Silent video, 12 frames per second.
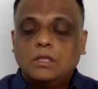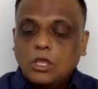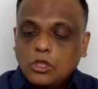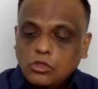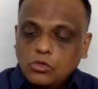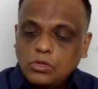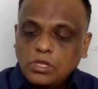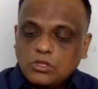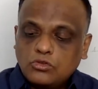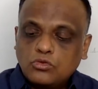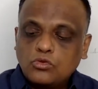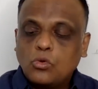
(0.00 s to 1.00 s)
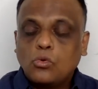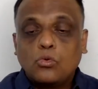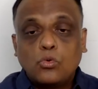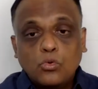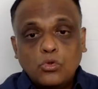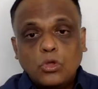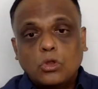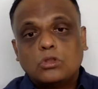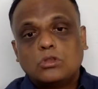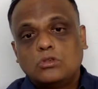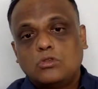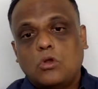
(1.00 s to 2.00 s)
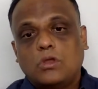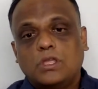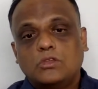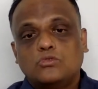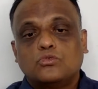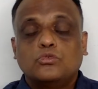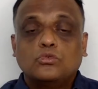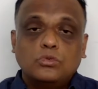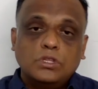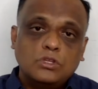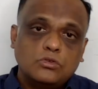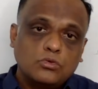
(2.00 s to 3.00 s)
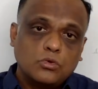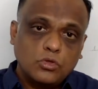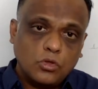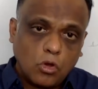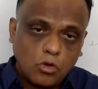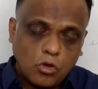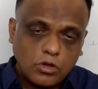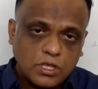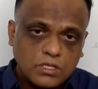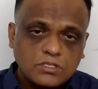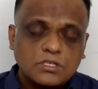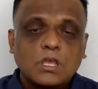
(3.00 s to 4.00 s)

you need to know who you're talking to. You need to know your audience.